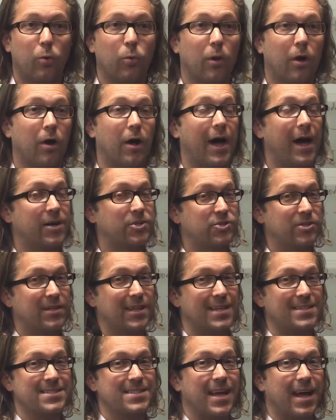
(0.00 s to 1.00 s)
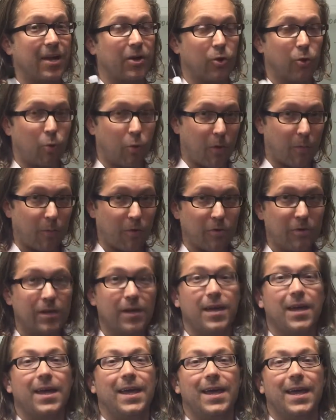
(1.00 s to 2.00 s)
Well, actually that's not
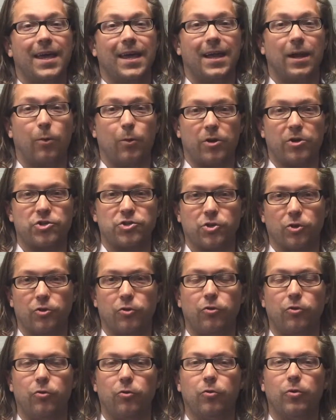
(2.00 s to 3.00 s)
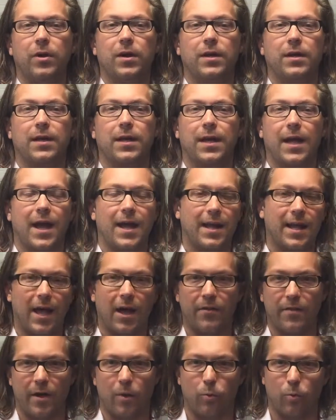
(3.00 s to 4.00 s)
normal, and I want to show you kind of
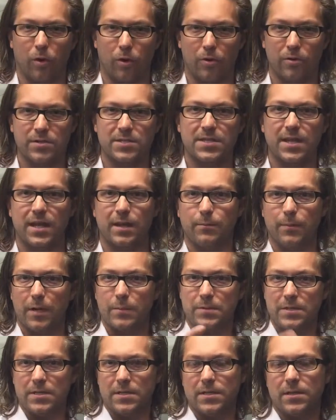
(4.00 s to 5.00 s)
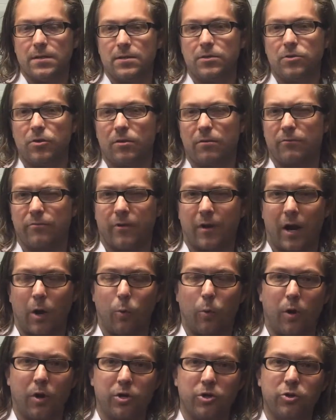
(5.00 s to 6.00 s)
how that works, and maybe you can figure
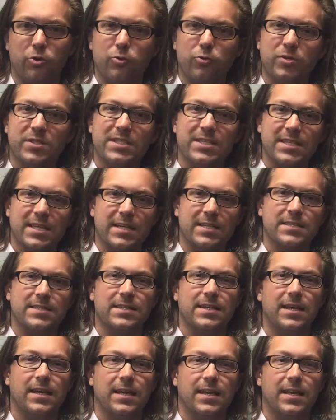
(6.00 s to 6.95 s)
out where you sit